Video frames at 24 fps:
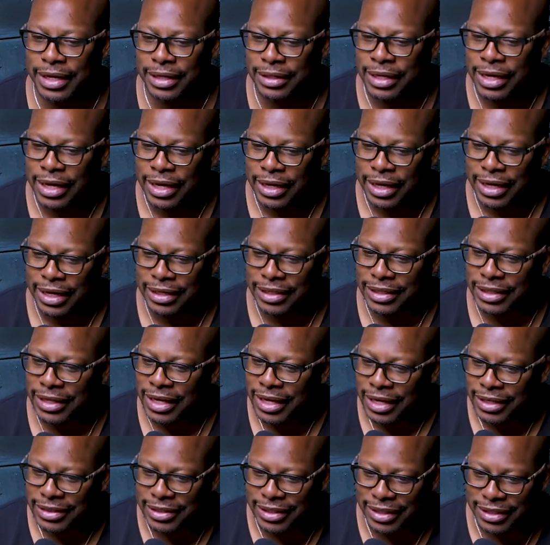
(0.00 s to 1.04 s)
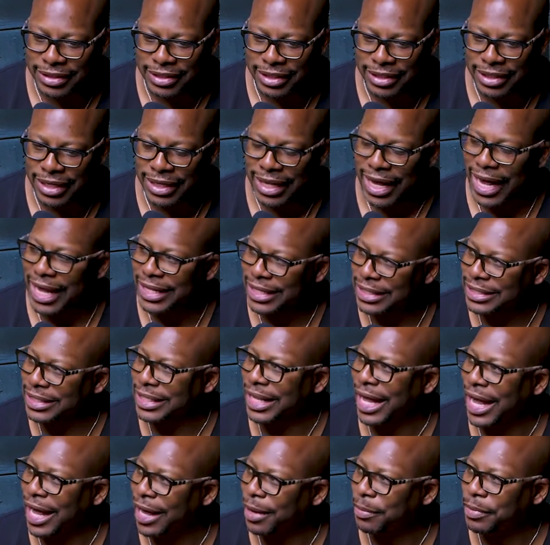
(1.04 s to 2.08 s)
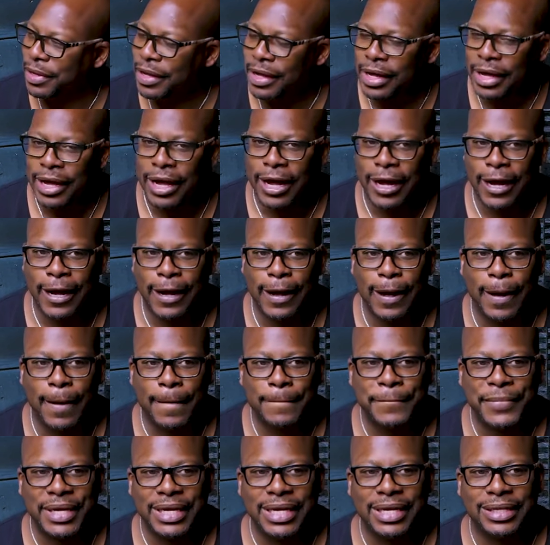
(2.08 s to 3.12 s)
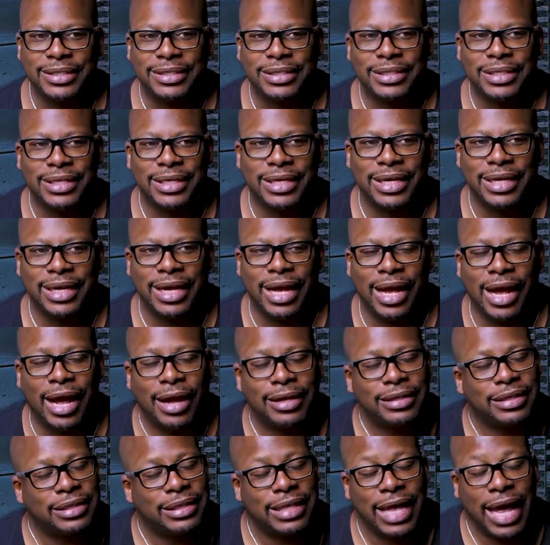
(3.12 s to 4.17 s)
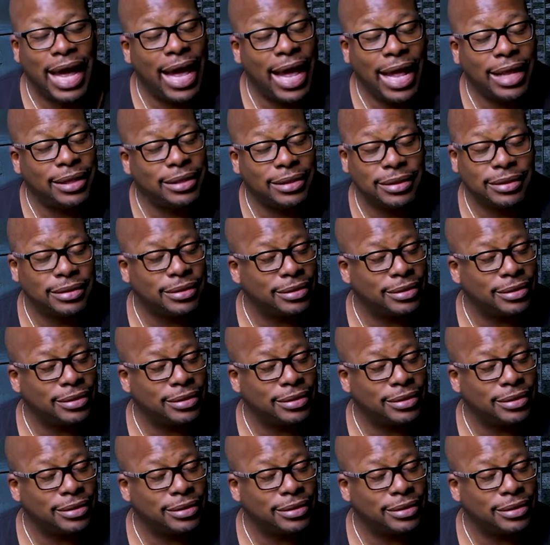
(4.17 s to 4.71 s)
Delilah's uh, to, to mm-hmm. Delilah's lap. Mm-hmm. Um, it's I, that